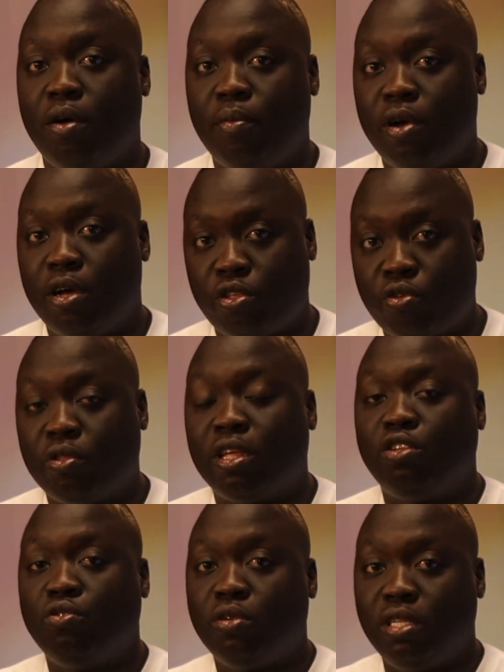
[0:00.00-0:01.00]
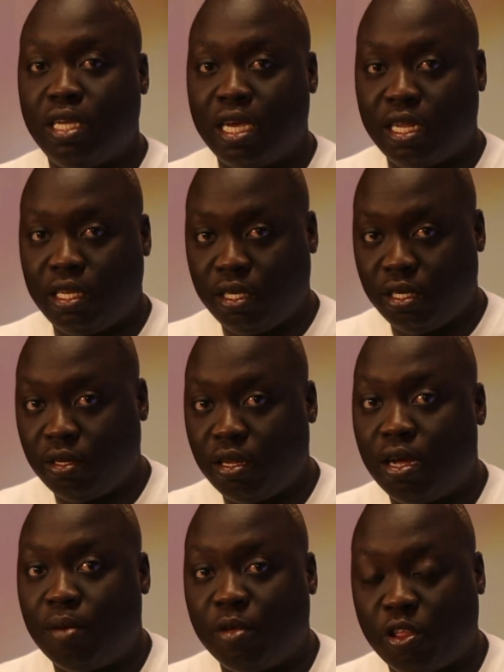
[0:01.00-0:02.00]
So that you can get
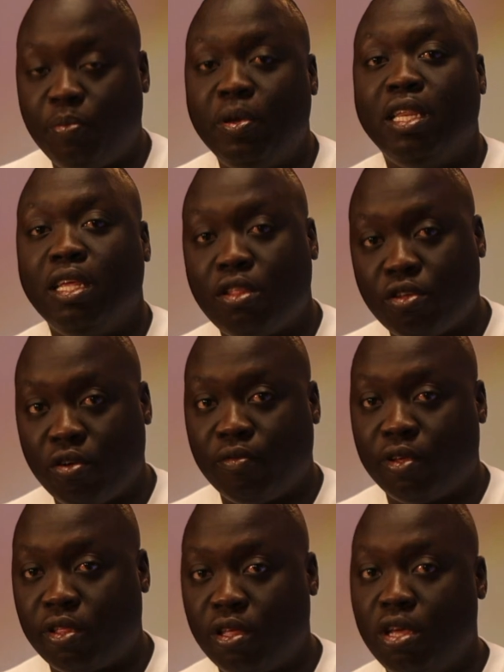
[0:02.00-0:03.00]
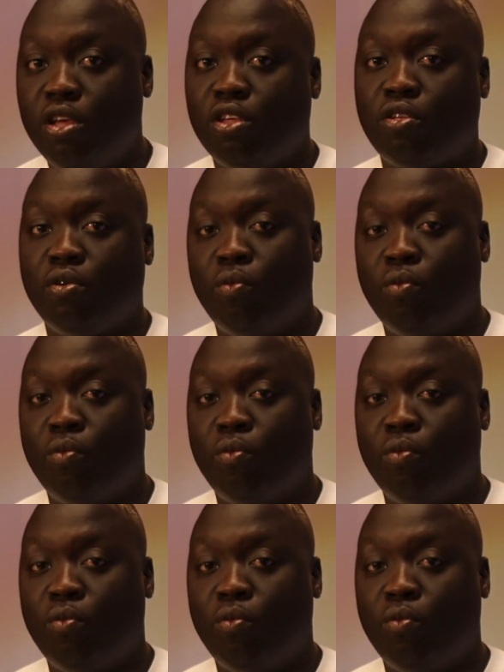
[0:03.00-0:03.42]
a speedy service.